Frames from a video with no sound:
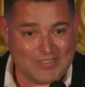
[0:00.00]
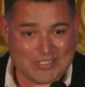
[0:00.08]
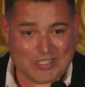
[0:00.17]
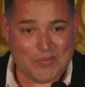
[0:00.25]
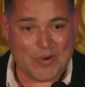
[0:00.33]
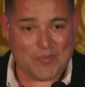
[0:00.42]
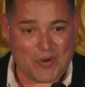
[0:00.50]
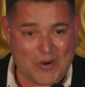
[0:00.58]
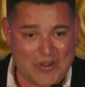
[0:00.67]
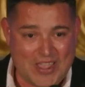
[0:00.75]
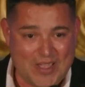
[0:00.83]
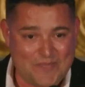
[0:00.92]
summer
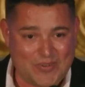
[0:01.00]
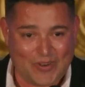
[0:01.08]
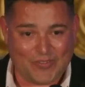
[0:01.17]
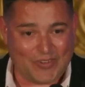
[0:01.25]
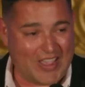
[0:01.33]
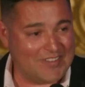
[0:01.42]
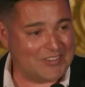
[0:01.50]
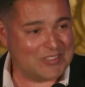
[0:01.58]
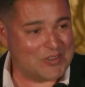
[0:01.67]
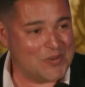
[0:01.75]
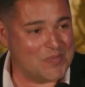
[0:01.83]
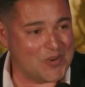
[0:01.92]
program, for after
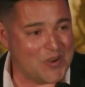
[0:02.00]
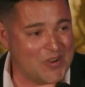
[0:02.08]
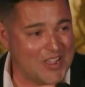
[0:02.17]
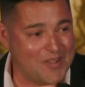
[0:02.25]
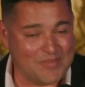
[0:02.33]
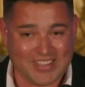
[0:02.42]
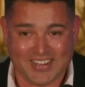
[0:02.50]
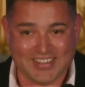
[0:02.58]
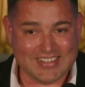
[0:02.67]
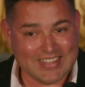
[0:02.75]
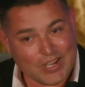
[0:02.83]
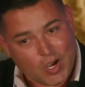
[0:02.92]
school program,
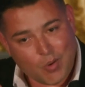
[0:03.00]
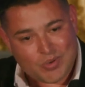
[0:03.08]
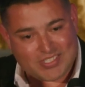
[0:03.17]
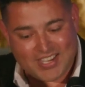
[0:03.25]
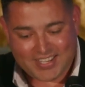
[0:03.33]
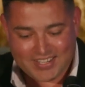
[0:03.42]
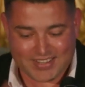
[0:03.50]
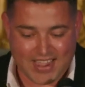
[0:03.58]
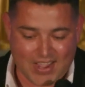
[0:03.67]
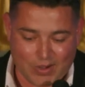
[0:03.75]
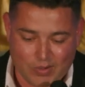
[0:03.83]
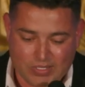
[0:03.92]
and almost got kicked
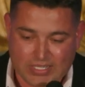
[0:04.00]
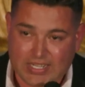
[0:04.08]
out.